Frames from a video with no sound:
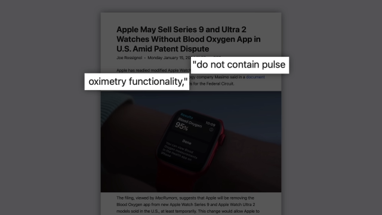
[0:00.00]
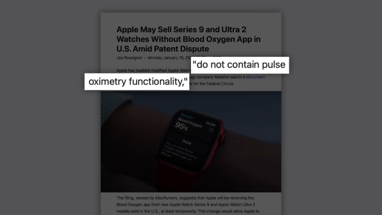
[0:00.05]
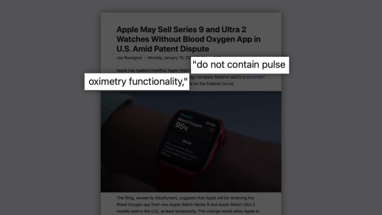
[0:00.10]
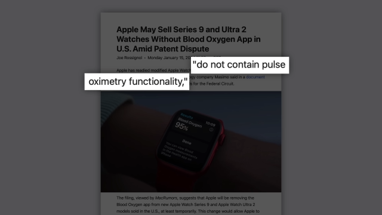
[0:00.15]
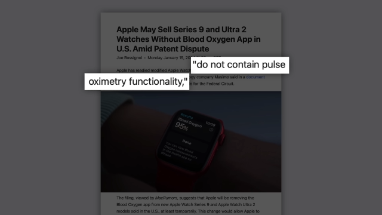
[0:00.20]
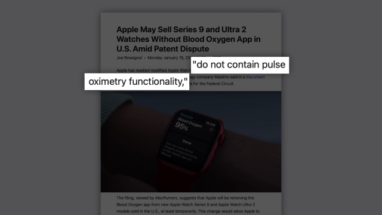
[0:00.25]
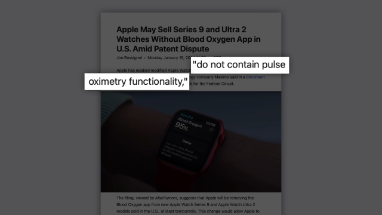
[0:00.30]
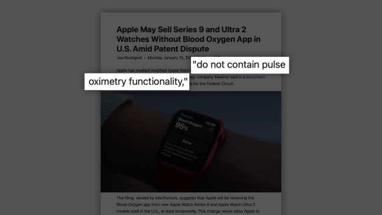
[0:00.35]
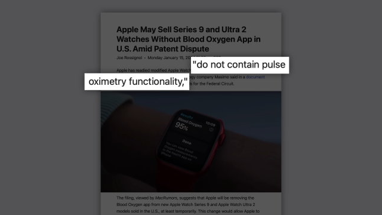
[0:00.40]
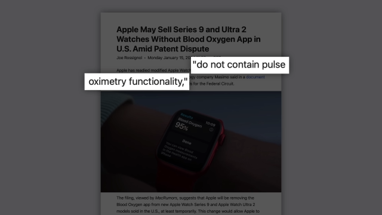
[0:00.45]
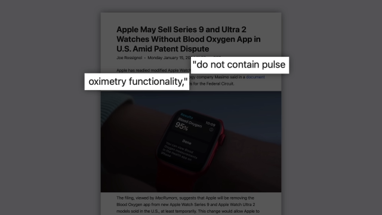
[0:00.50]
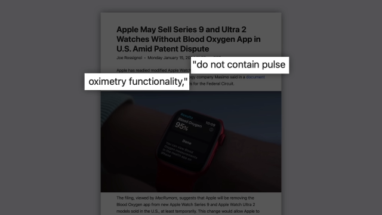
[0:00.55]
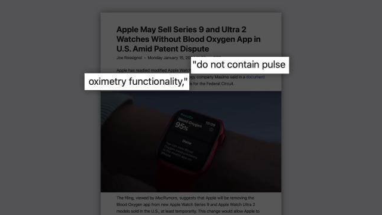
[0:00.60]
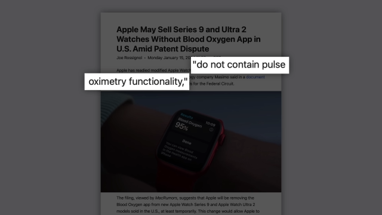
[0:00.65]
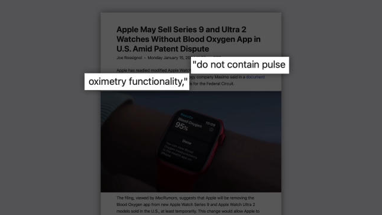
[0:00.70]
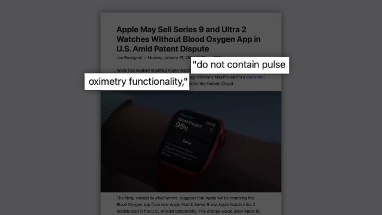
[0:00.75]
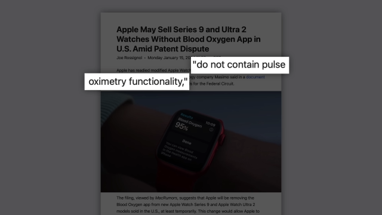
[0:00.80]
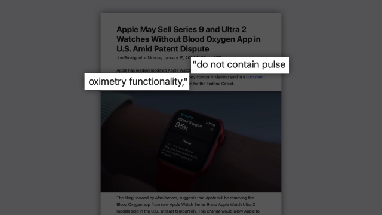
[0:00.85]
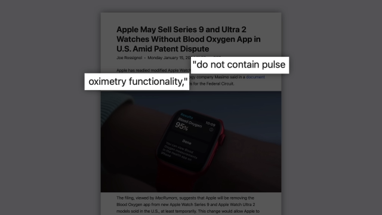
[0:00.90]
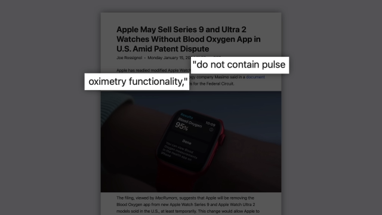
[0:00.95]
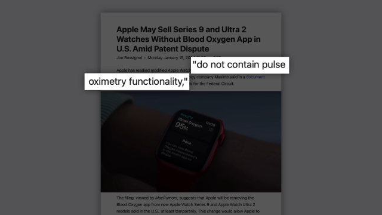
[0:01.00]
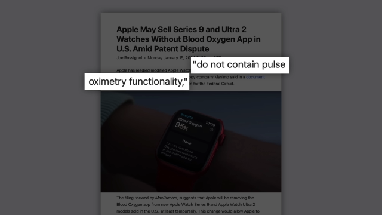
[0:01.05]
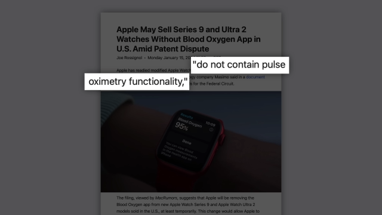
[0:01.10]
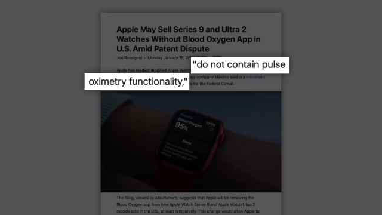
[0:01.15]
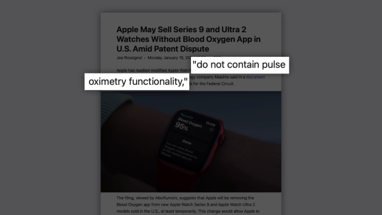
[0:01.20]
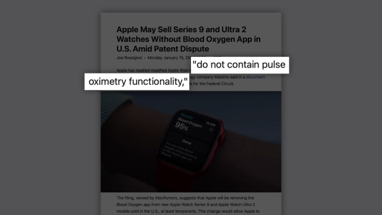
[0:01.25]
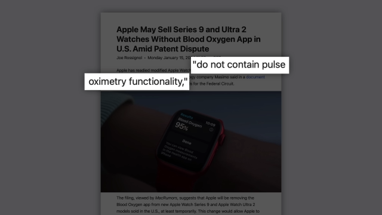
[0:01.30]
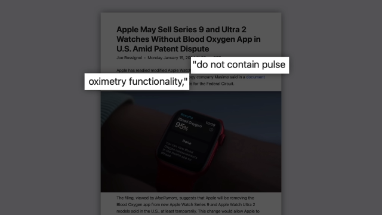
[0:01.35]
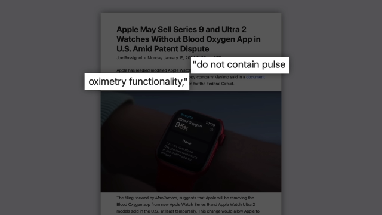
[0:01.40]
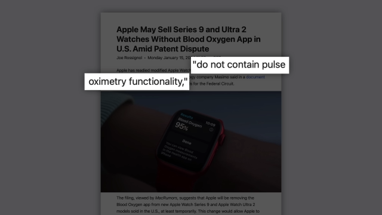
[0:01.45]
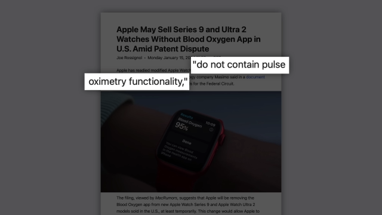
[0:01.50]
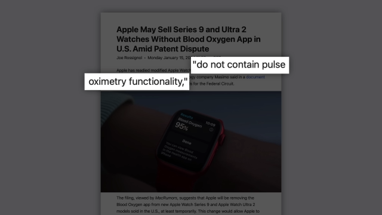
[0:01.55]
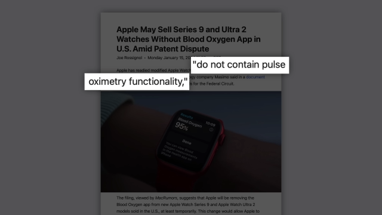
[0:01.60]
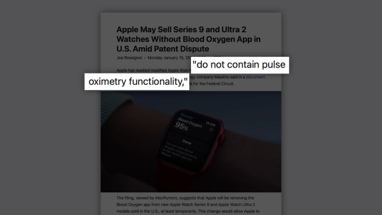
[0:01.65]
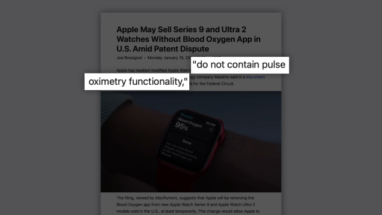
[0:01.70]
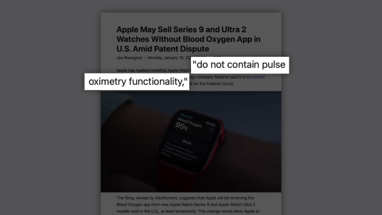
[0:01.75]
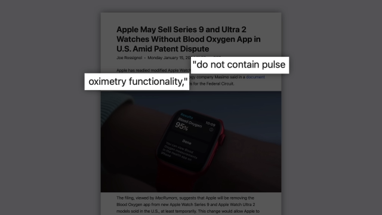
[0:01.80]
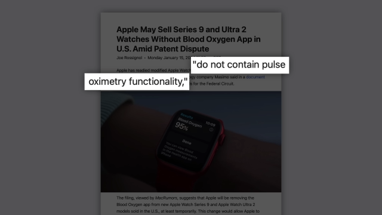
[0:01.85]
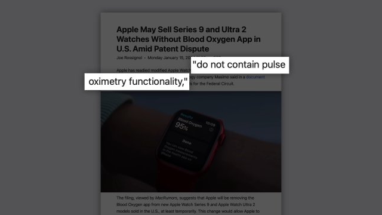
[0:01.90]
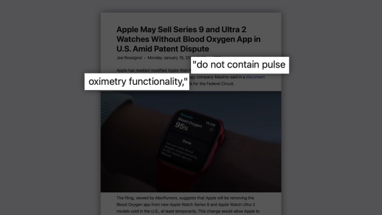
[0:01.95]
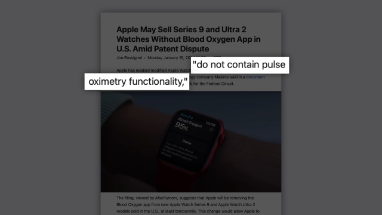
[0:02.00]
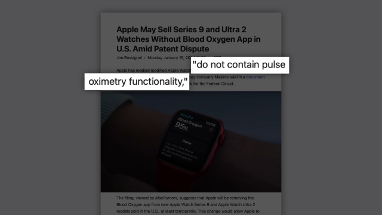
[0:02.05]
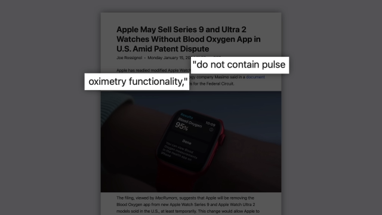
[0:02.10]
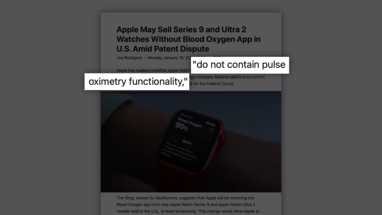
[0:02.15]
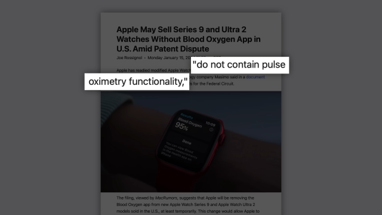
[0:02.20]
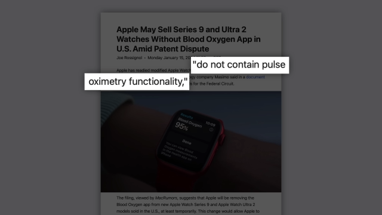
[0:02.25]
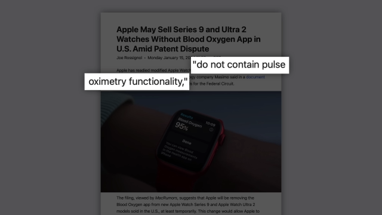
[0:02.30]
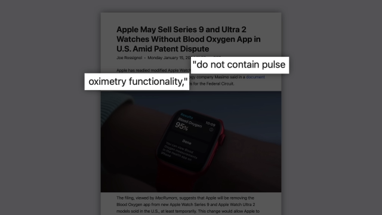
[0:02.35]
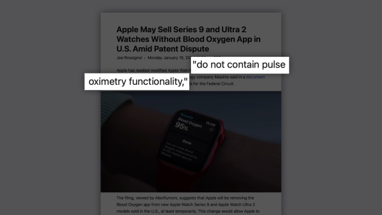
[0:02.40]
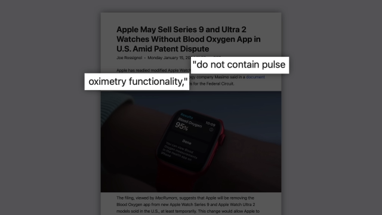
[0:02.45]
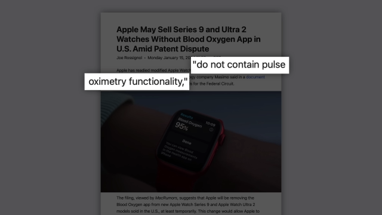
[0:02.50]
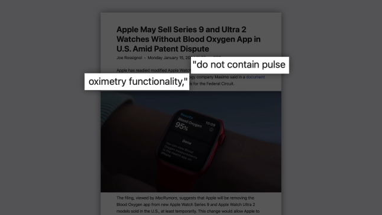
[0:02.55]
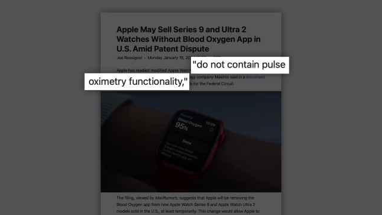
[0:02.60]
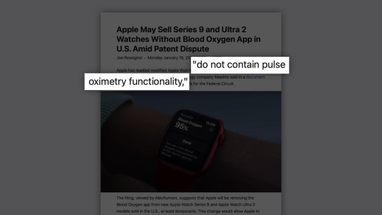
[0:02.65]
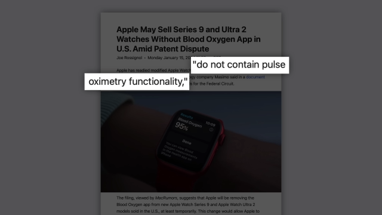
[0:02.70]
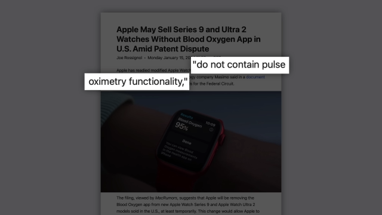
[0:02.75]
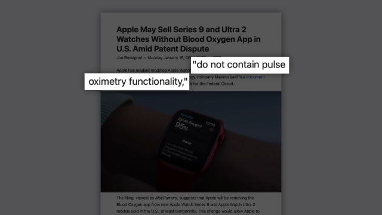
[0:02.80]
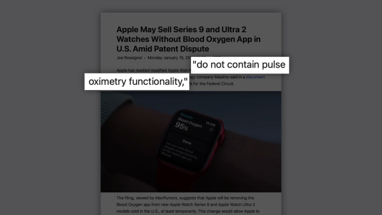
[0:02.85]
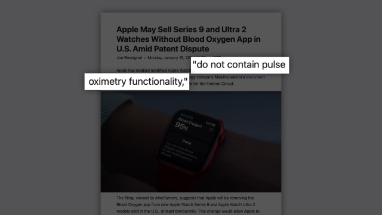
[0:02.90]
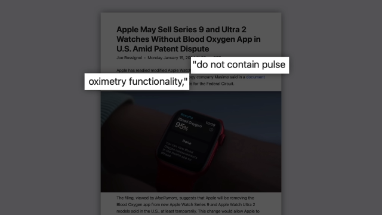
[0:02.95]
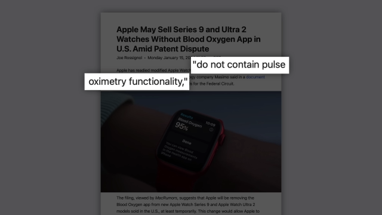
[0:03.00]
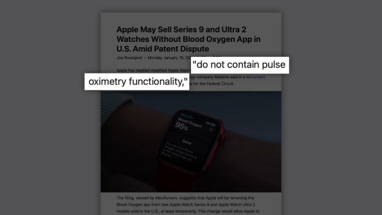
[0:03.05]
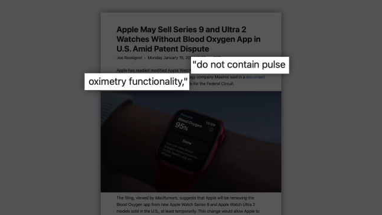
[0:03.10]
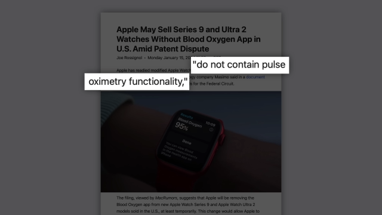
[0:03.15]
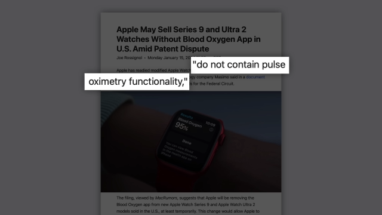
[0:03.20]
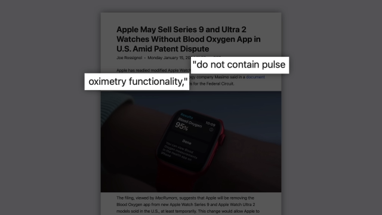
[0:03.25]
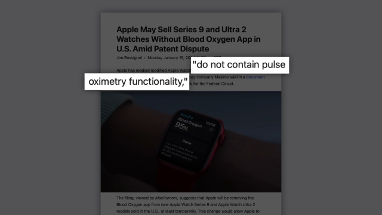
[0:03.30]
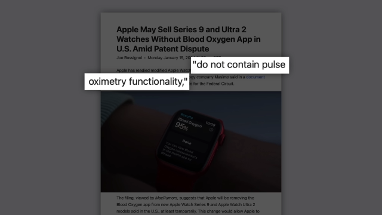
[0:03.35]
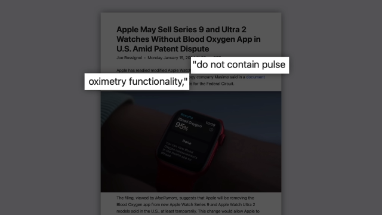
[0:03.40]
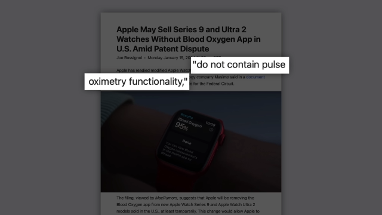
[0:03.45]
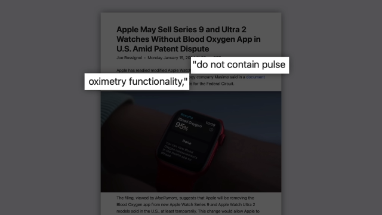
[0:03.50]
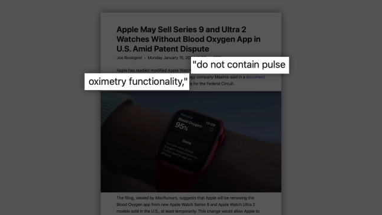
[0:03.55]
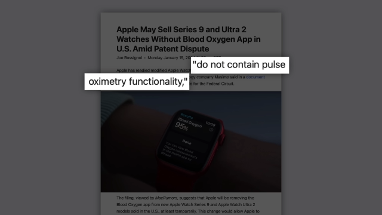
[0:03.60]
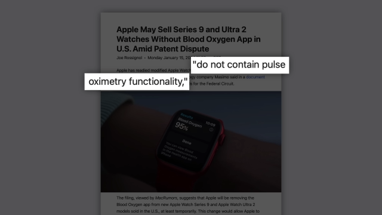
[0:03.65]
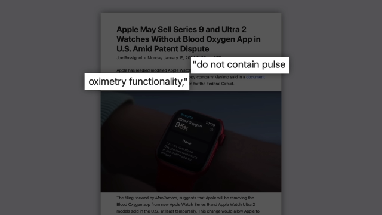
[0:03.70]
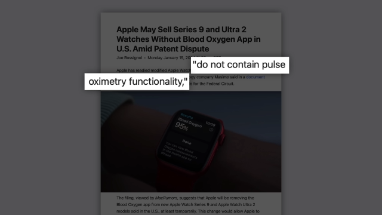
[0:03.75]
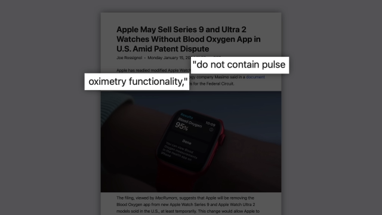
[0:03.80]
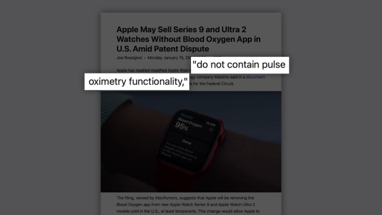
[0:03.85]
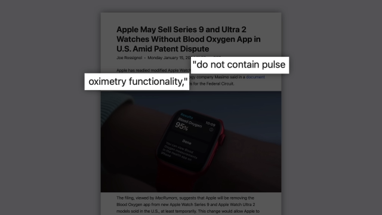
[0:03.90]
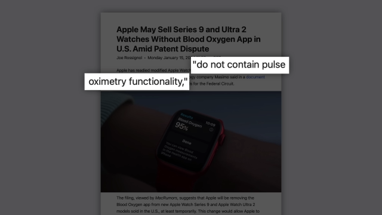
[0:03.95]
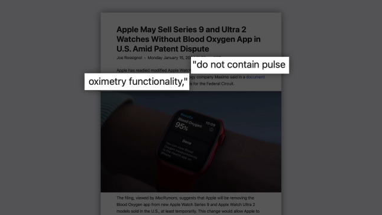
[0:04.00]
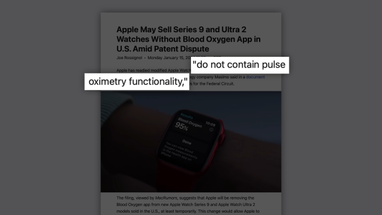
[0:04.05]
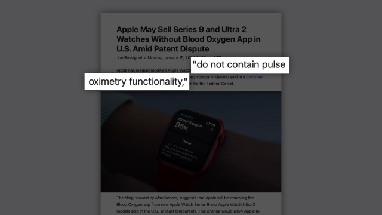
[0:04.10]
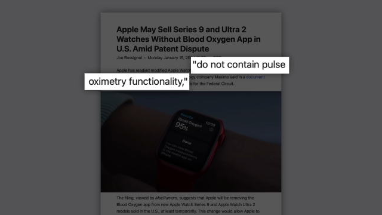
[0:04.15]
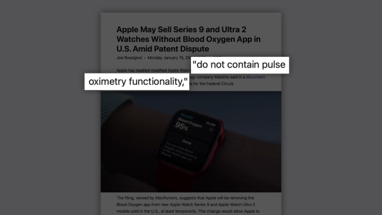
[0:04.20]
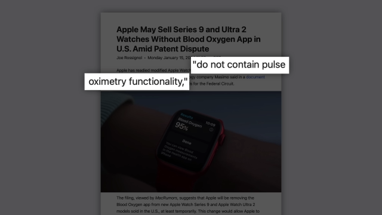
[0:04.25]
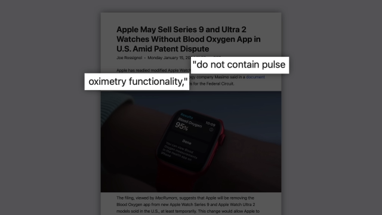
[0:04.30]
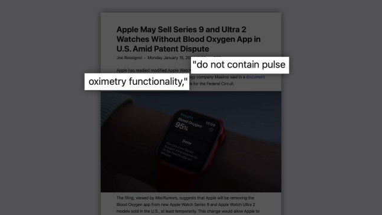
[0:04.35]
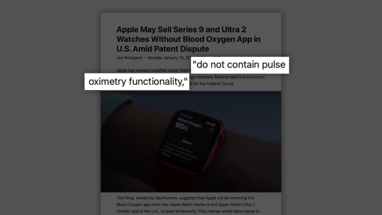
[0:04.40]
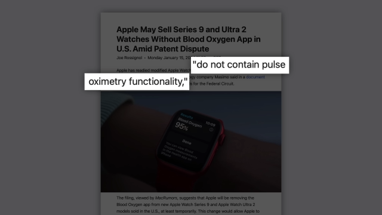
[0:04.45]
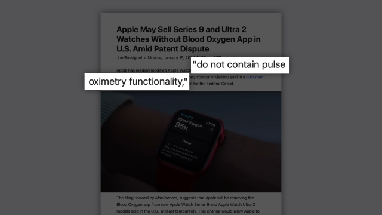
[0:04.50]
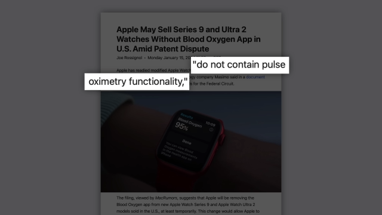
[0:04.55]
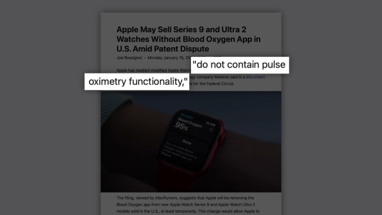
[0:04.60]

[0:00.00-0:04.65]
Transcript: No face is visible, so there are no lips to read.